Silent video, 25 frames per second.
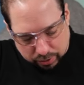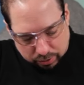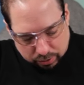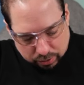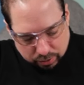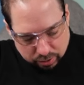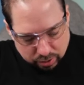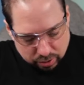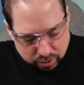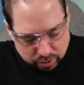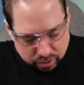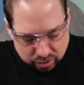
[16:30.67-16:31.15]

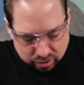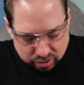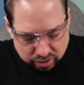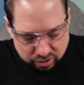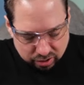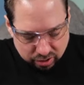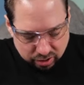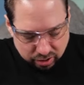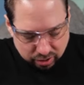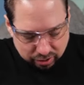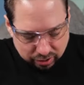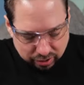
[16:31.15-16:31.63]
and it's
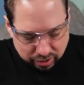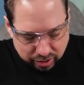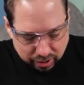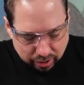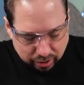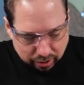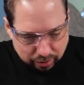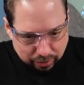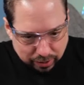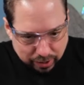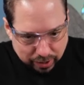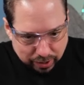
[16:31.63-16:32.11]
not
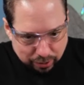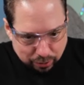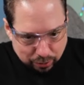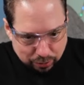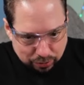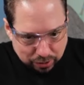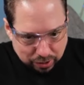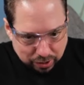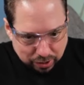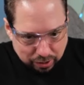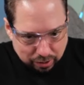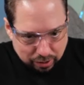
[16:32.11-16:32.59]
that great
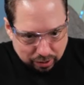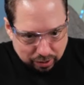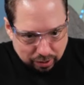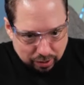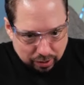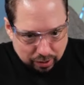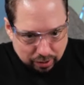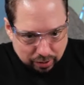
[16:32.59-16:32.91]
over here.